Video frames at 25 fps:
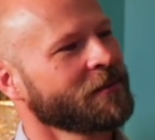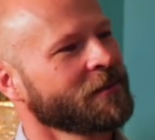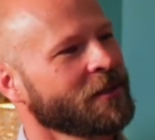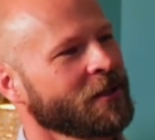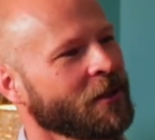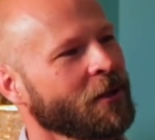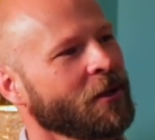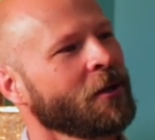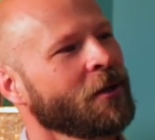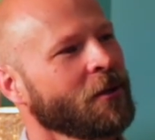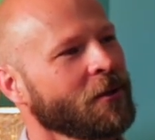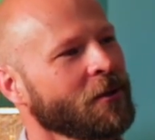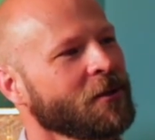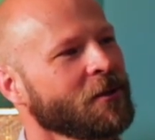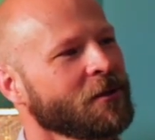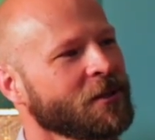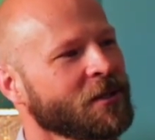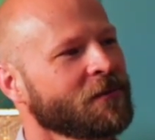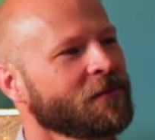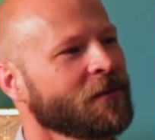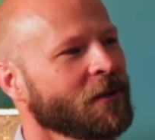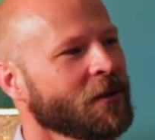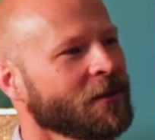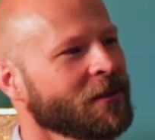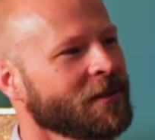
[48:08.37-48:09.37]
to all
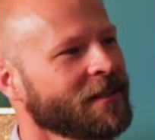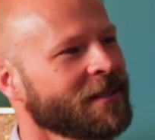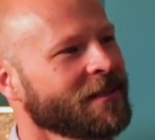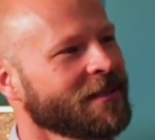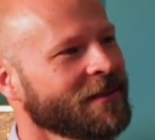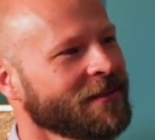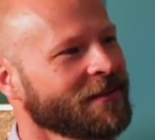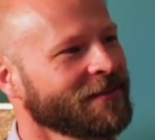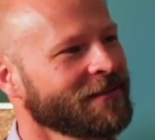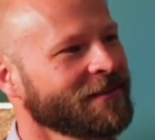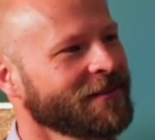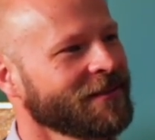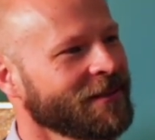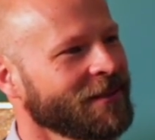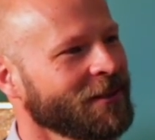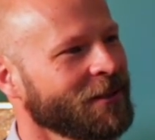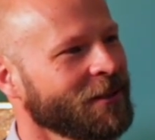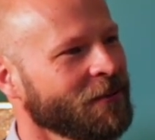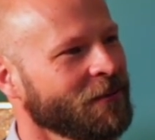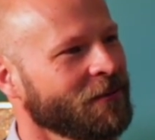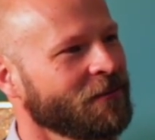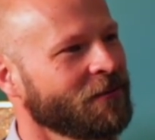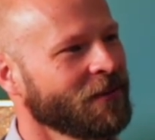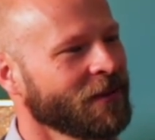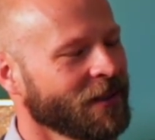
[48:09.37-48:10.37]
those folks
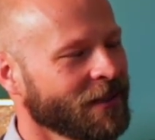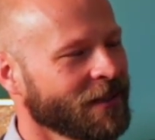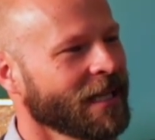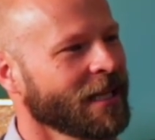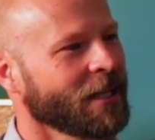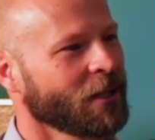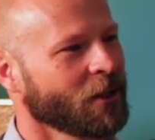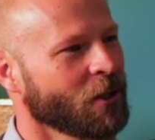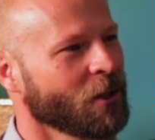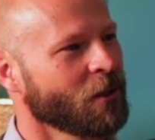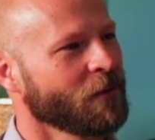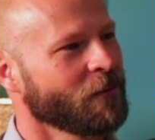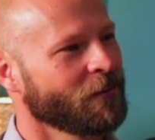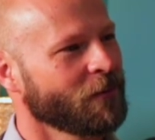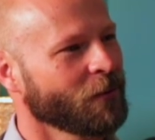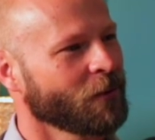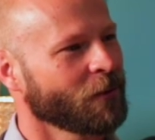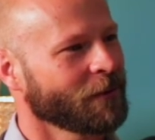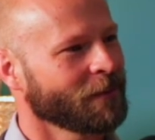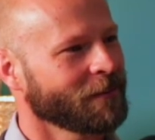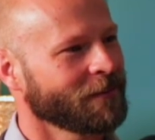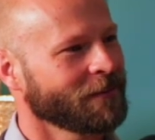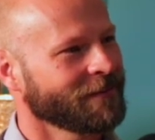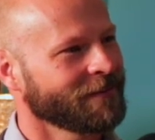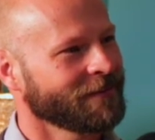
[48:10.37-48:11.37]
who filled out a go
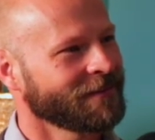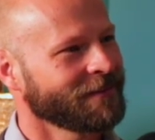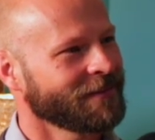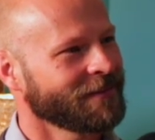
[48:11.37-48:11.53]
form.